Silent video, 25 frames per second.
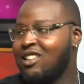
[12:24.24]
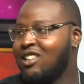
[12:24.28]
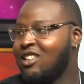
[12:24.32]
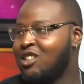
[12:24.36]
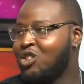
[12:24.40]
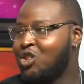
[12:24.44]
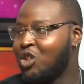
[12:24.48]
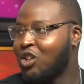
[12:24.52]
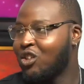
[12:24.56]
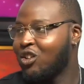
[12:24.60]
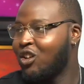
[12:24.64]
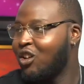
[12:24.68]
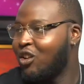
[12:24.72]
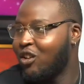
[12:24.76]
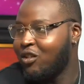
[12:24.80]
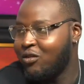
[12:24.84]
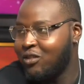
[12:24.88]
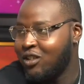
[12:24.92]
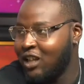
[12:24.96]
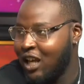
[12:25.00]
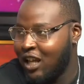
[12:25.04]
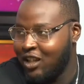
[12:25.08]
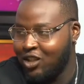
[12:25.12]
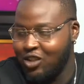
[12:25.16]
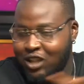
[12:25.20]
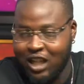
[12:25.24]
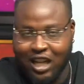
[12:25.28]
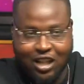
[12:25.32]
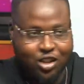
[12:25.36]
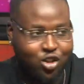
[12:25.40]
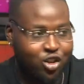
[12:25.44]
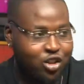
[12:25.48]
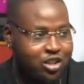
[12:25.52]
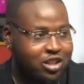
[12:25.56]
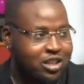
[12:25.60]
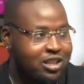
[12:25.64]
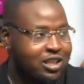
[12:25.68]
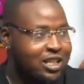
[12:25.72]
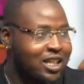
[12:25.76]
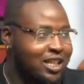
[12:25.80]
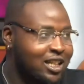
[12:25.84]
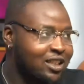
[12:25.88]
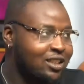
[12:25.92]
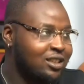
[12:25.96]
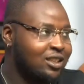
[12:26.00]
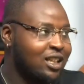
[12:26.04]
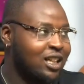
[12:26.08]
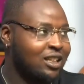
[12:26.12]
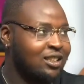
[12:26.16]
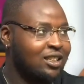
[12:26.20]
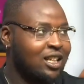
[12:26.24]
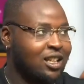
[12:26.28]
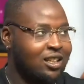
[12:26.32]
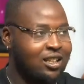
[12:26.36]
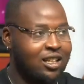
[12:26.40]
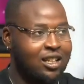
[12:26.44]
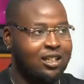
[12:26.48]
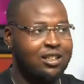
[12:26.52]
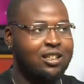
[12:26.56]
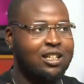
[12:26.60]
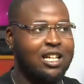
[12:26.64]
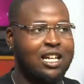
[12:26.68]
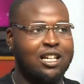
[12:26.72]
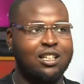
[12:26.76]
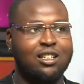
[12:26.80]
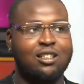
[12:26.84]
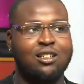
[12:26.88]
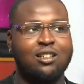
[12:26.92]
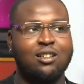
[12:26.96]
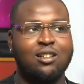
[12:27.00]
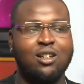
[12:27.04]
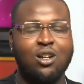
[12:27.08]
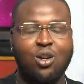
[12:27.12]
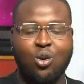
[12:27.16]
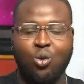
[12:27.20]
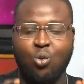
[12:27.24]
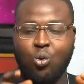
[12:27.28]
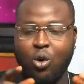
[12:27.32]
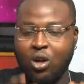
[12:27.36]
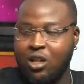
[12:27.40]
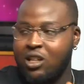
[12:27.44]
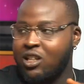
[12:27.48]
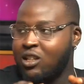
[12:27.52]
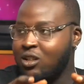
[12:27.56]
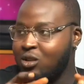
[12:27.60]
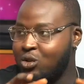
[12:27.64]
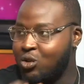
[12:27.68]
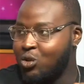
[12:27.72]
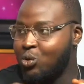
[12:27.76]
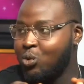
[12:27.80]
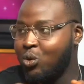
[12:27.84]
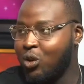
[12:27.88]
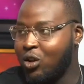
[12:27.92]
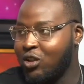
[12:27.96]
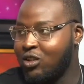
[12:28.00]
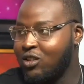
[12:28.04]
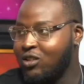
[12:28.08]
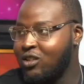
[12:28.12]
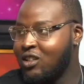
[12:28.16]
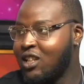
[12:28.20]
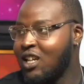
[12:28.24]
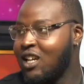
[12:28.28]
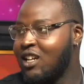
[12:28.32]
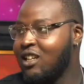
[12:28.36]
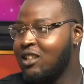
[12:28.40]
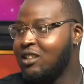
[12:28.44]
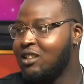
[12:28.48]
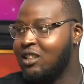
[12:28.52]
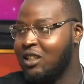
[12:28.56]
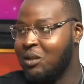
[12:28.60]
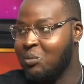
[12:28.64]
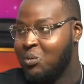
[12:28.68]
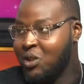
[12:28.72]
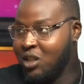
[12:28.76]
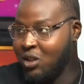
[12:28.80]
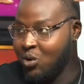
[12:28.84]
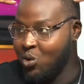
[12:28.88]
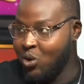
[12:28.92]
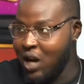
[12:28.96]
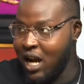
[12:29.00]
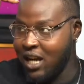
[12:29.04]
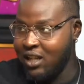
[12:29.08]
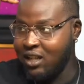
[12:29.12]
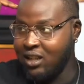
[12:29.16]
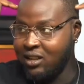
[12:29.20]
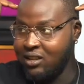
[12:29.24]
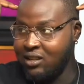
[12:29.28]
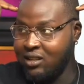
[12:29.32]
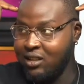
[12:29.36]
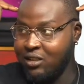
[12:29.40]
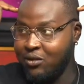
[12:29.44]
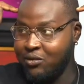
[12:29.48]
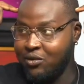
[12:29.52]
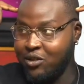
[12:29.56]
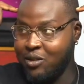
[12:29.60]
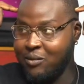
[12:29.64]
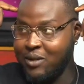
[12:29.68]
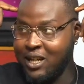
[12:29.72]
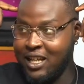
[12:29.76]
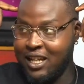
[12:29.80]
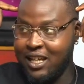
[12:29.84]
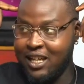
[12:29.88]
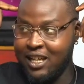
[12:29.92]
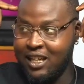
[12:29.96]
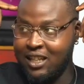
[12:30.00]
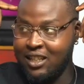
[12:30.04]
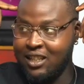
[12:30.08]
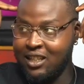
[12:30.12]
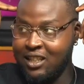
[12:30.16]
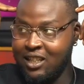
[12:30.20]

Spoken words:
I just changed and started like walking towards the me where I see for my head.